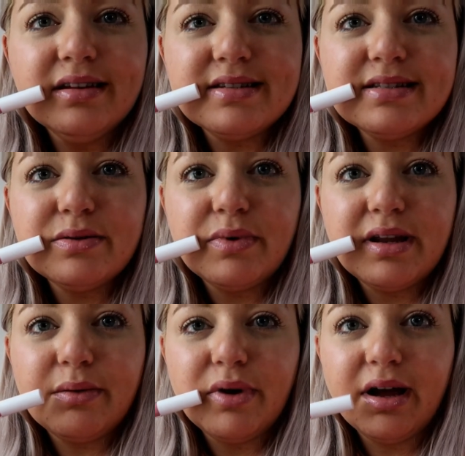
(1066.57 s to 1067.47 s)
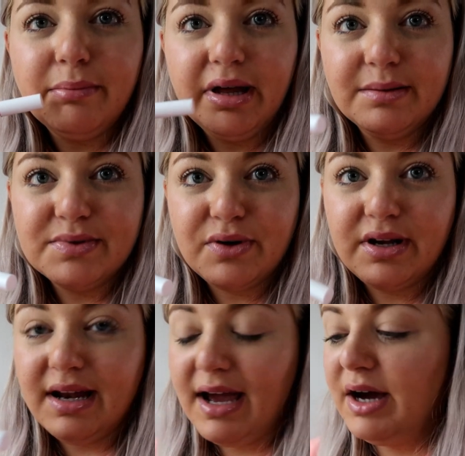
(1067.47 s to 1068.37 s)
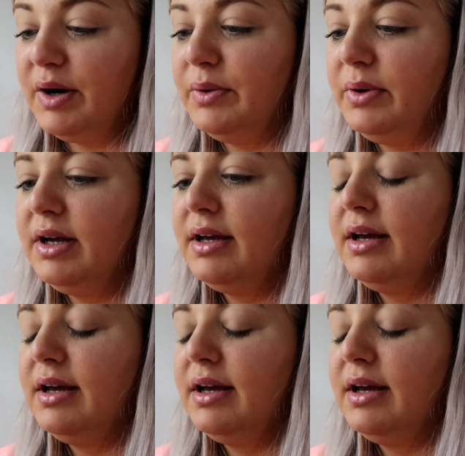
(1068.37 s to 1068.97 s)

This is the one that I'm wearing on my lips right now.